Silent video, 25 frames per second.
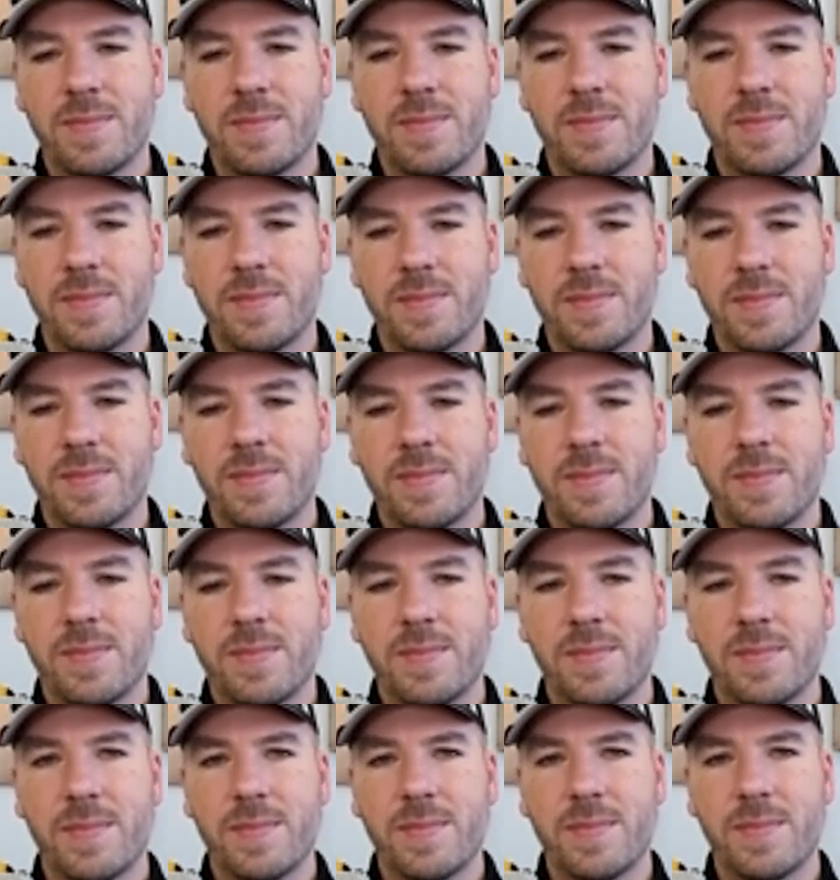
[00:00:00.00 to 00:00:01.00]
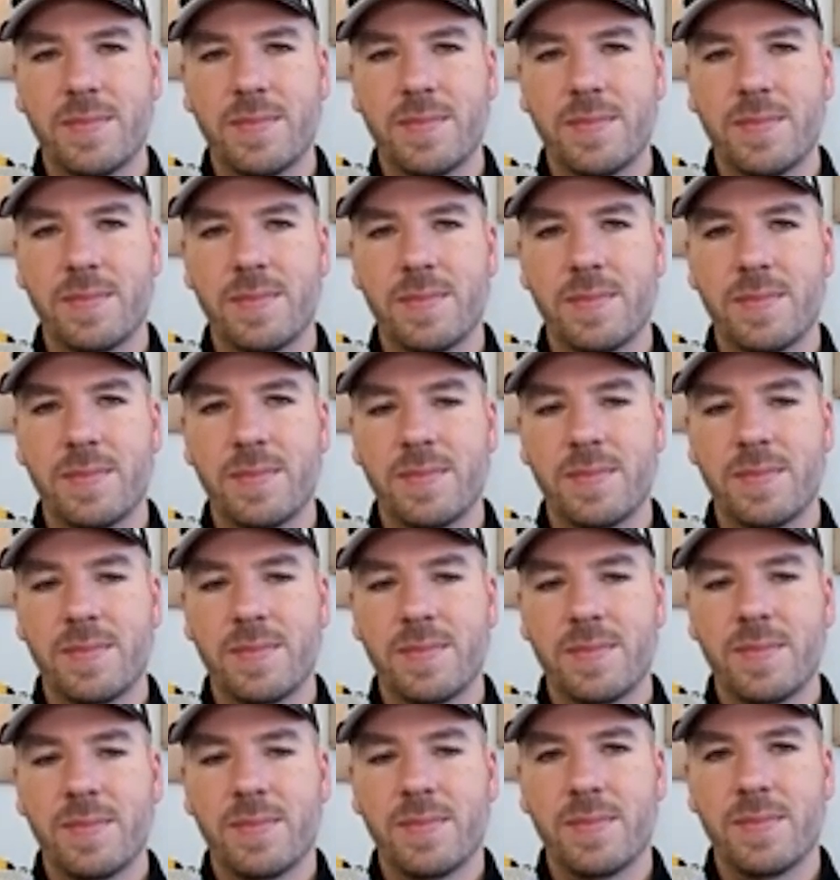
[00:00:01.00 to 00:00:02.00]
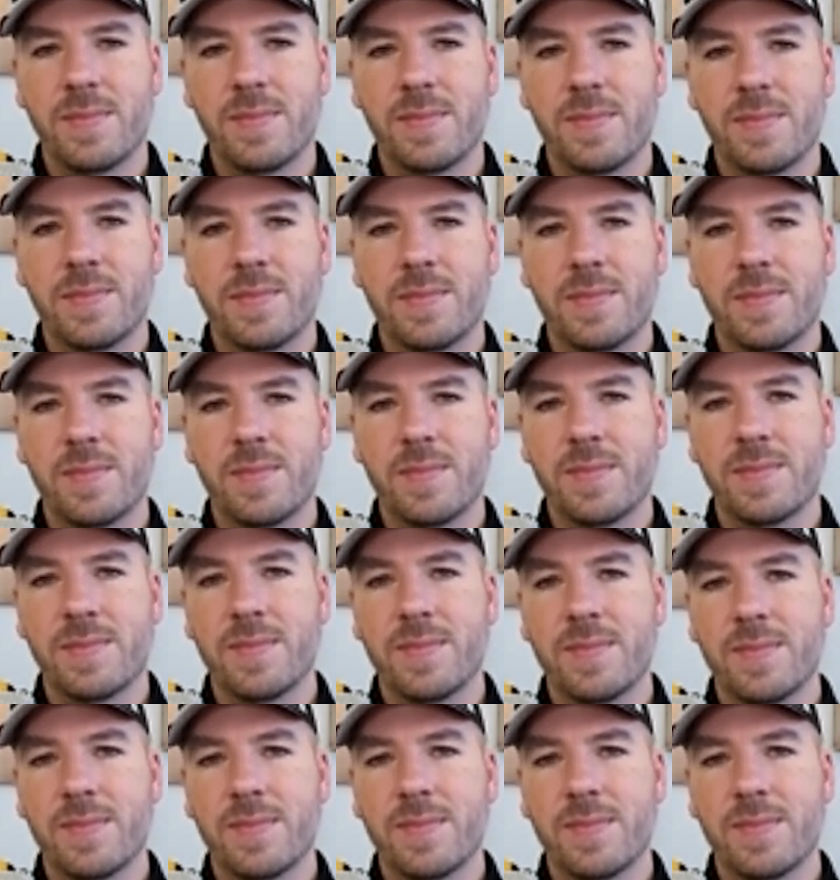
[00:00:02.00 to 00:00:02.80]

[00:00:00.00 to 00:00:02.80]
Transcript: The person shown says nothing.